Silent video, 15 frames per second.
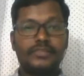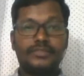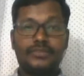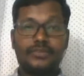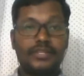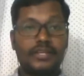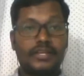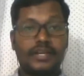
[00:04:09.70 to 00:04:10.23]

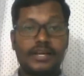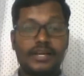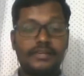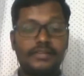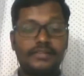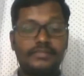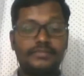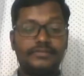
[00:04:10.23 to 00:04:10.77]
So they
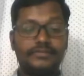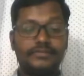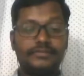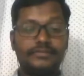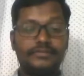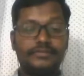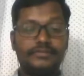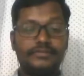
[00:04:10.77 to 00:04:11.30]
can't,
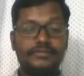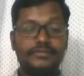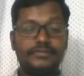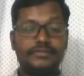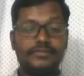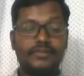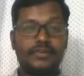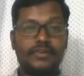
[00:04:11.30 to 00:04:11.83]

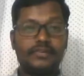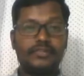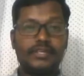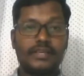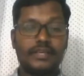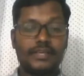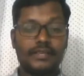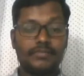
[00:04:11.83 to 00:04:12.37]
or
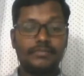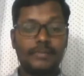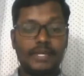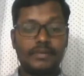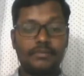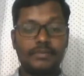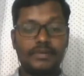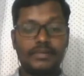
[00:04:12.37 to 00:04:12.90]
they cannot
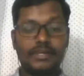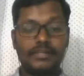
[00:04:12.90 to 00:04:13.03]
manipulate.